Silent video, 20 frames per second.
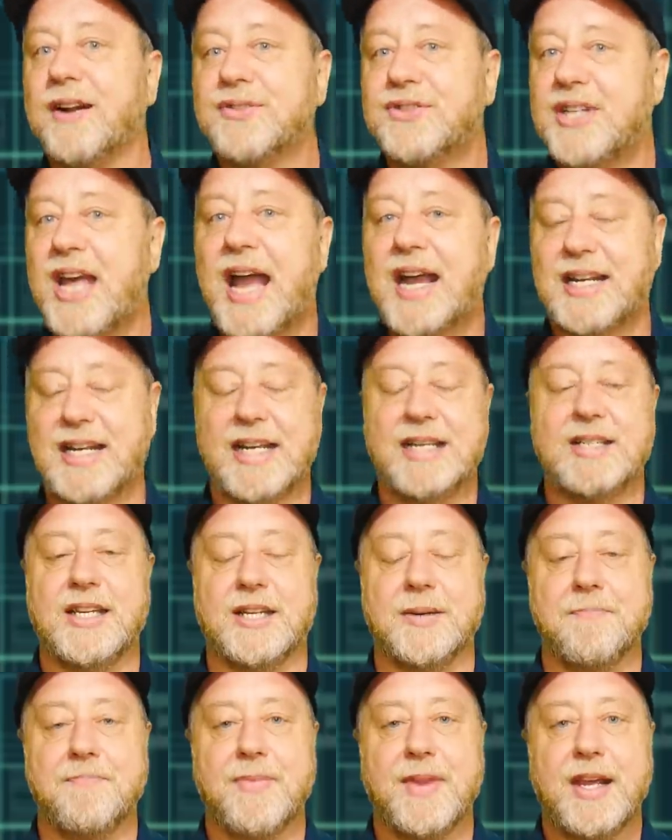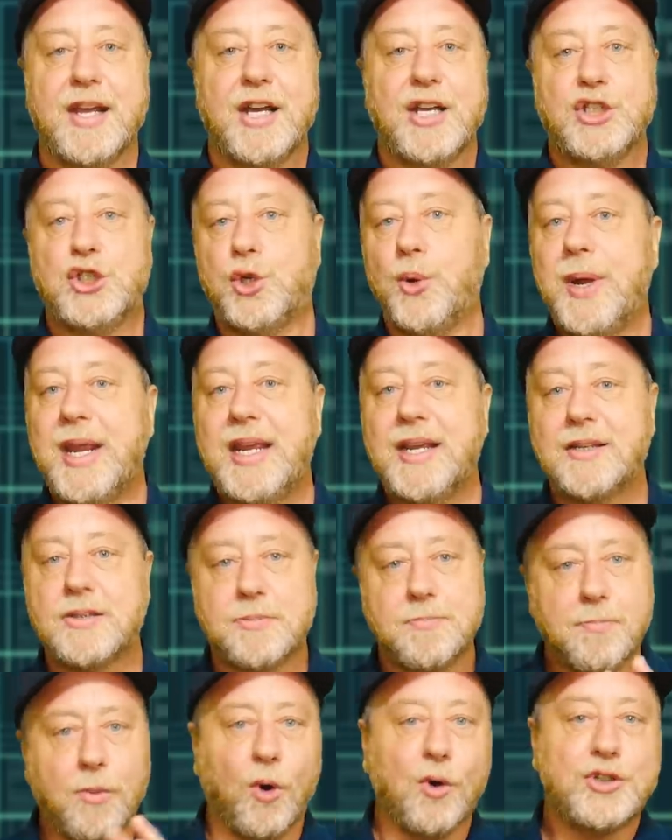kind of stagnated.
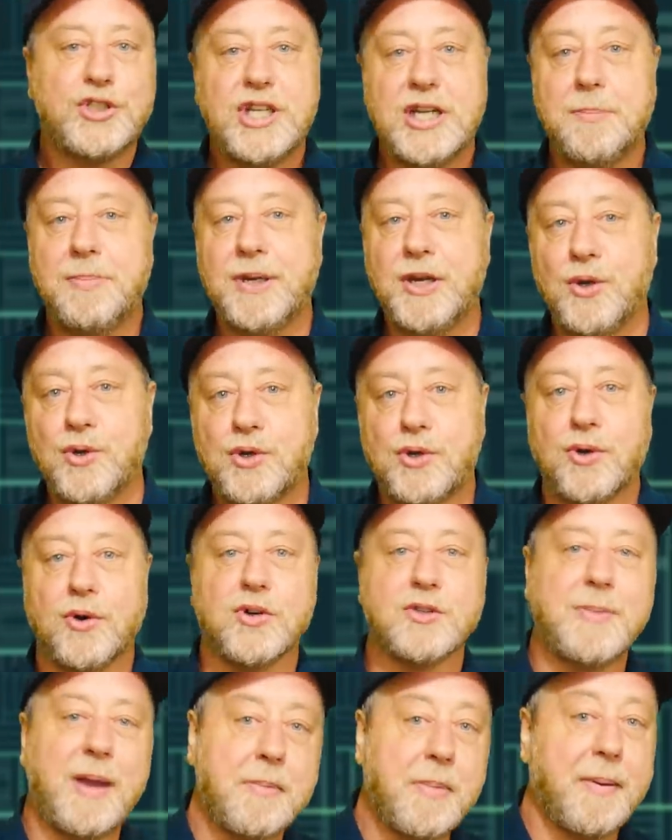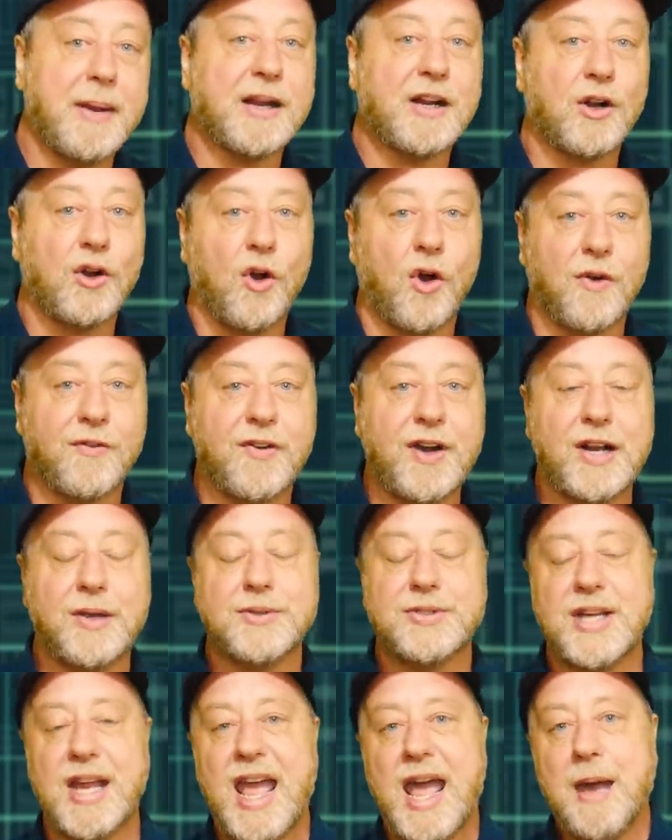Tweaks, more GPU cores, maybe a bit of clock
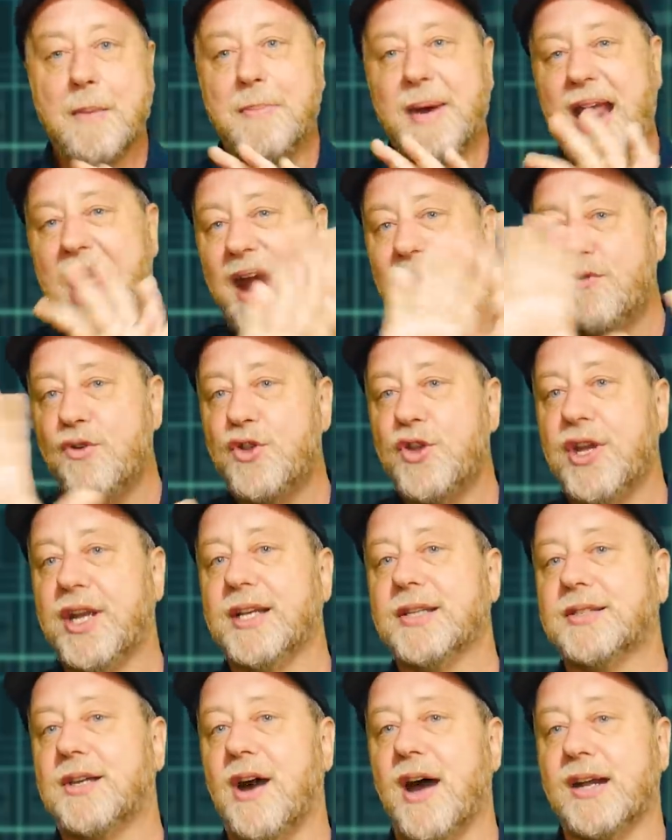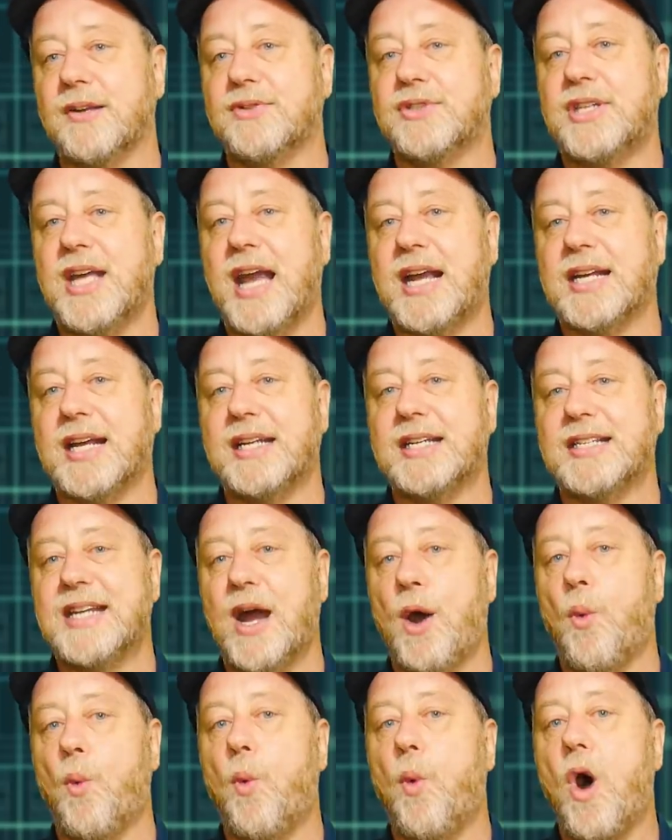frequency, but everything has kind of stagnated.
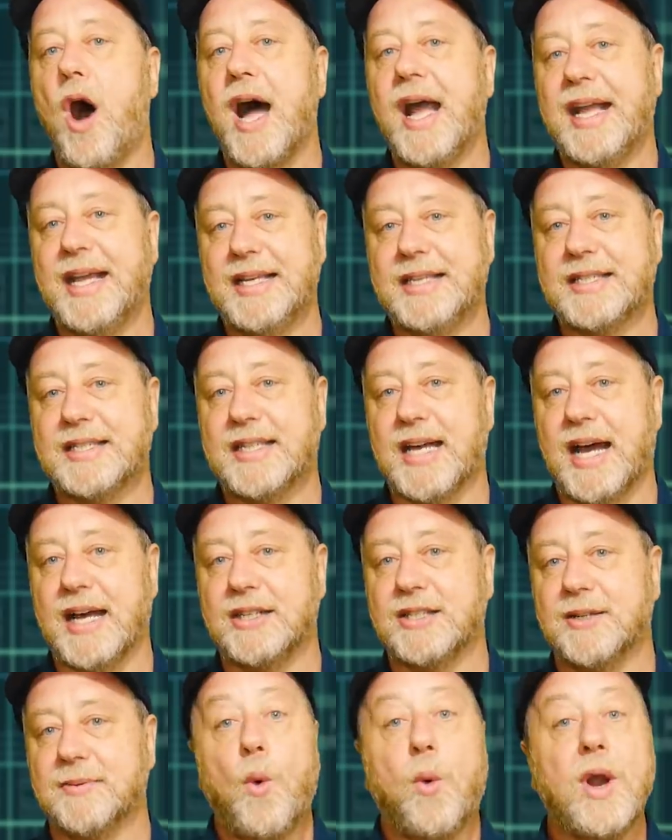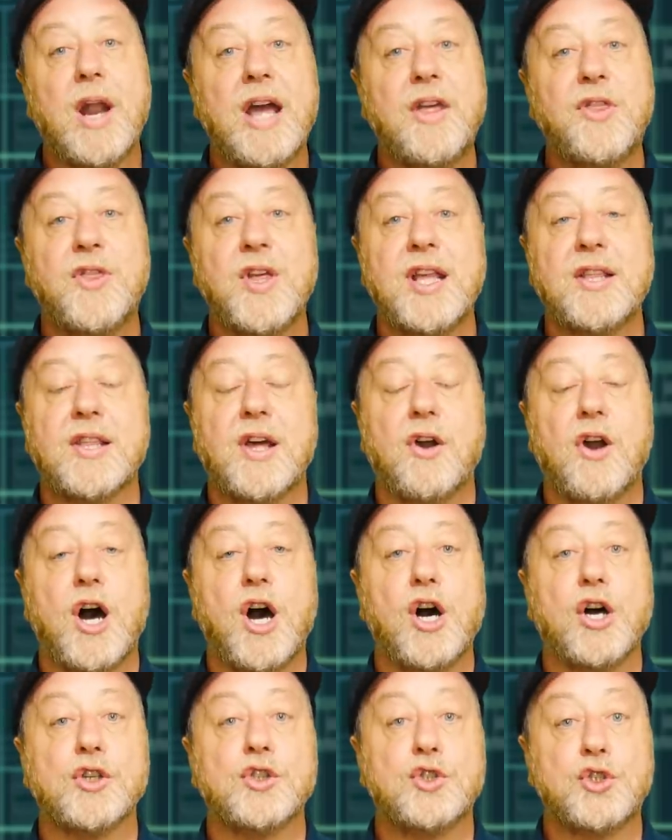Now, why is that? Well, I think there
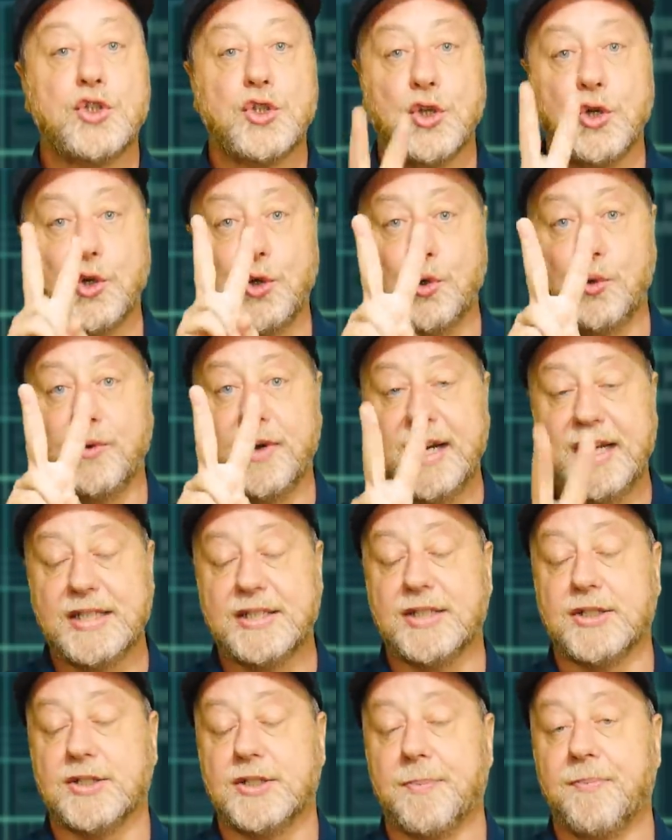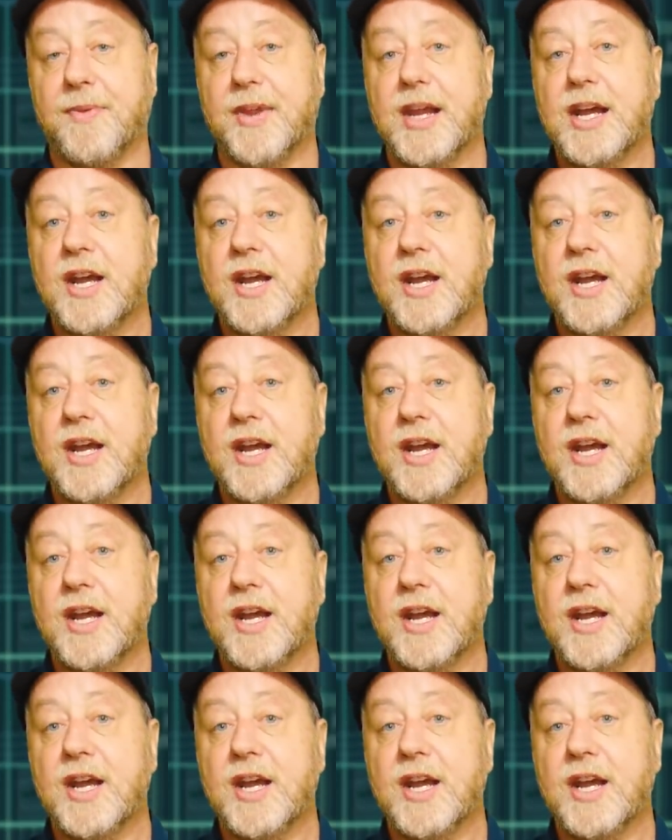are two reasons.